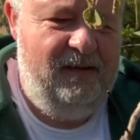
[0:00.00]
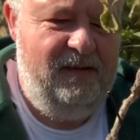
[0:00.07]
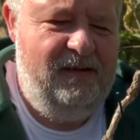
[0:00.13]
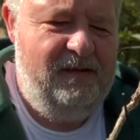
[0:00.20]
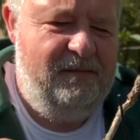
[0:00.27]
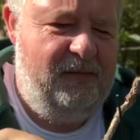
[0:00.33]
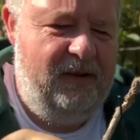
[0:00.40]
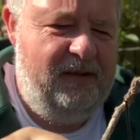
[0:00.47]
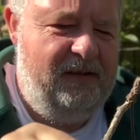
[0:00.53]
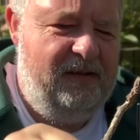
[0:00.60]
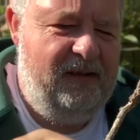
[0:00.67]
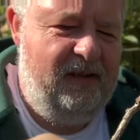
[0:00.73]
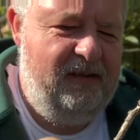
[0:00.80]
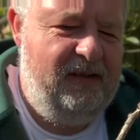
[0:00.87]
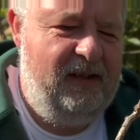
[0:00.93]
use my
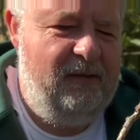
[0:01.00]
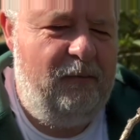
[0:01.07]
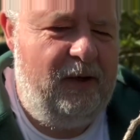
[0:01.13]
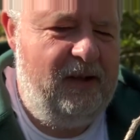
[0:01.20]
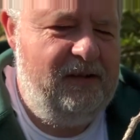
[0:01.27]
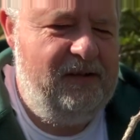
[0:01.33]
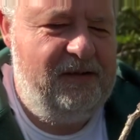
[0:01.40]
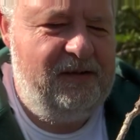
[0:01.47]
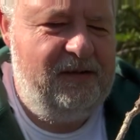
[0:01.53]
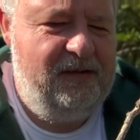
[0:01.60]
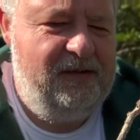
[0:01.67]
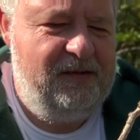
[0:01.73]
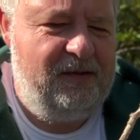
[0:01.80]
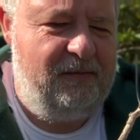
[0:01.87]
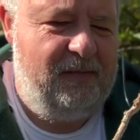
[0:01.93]
tie down wire just to
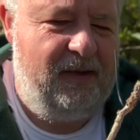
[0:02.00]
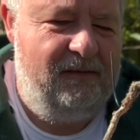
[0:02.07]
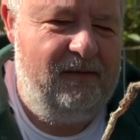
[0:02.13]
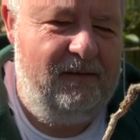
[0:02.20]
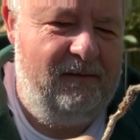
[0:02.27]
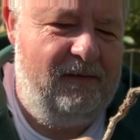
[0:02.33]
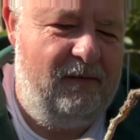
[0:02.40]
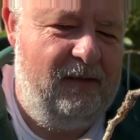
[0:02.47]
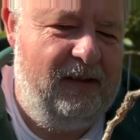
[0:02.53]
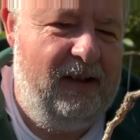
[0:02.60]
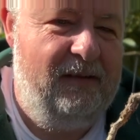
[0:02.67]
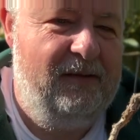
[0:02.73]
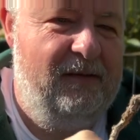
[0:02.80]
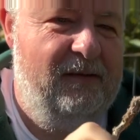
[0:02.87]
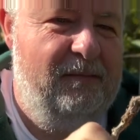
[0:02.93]
stop that from falling
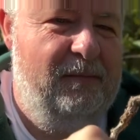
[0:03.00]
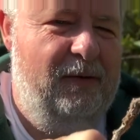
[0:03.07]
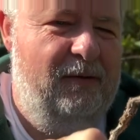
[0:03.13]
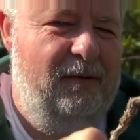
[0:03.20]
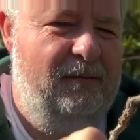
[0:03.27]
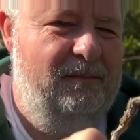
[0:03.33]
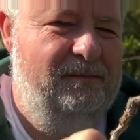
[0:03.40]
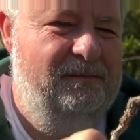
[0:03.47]
out of the pot.